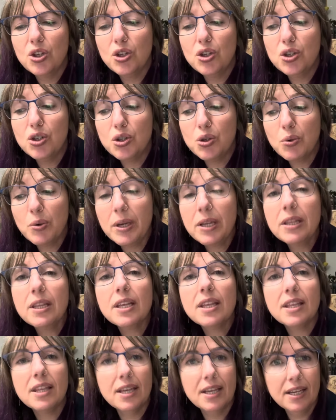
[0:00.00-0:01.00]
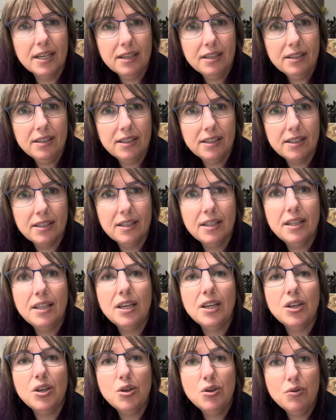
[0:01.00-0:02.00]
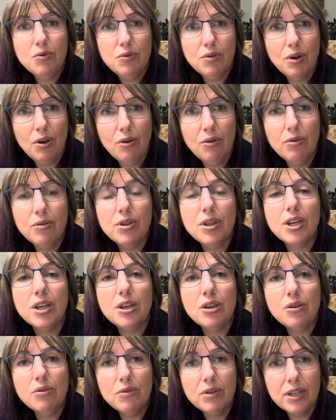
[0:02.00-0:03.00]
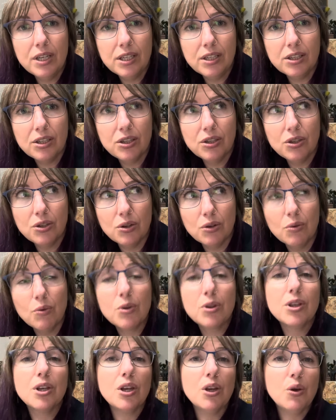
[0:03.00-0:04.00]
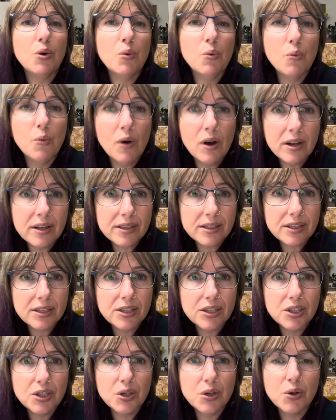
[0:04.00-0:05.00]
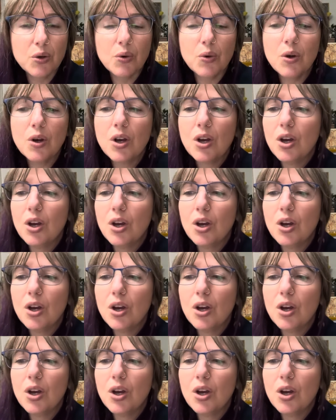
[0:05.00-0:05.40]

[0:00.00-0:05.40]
doing the things that you know that you need to do or that you want to do